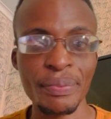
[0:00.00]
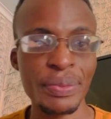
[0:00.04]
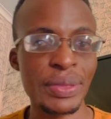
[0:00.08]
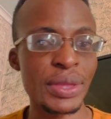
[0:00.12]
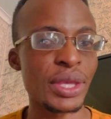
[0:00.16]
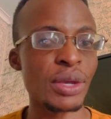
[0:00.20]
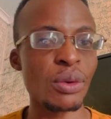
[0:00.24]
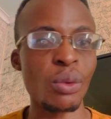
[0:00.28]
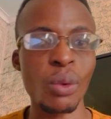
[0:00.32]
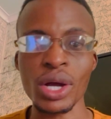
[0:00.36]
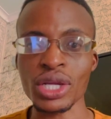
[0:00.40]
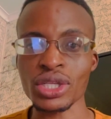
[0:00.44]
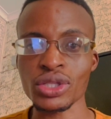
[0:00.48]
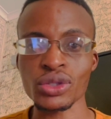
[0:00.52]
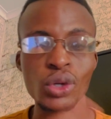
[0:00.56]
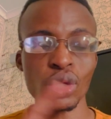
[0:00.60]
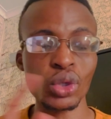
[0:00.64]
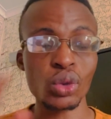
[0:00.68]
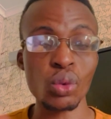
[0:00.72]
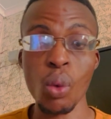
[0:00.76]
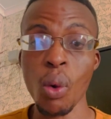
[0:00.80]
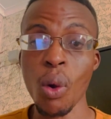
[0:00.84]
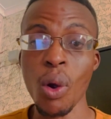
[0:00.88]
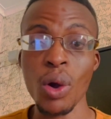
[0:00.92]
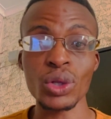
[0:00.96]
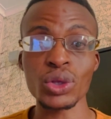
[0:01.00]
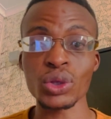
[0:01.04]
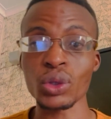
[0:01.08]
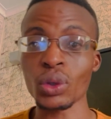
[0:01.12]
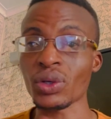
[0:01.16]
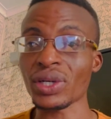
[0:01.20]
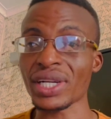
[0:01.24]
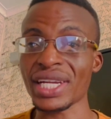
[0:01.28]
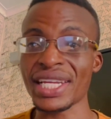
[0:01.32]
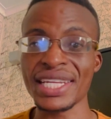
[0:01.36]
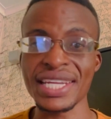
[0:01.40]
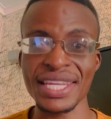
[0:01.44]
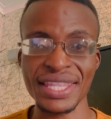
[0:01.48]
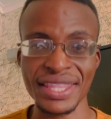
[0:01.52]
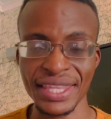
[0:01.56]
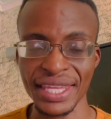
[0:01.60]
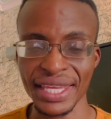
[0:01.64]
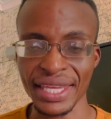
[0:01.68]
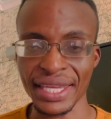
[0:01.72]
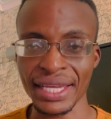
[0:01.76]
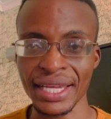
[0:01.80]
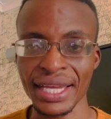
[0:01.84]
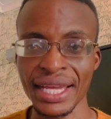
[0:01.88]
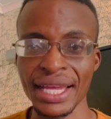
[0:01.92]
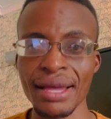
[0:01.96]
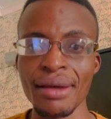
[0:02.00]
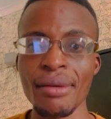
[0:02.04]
He was not warned or anything.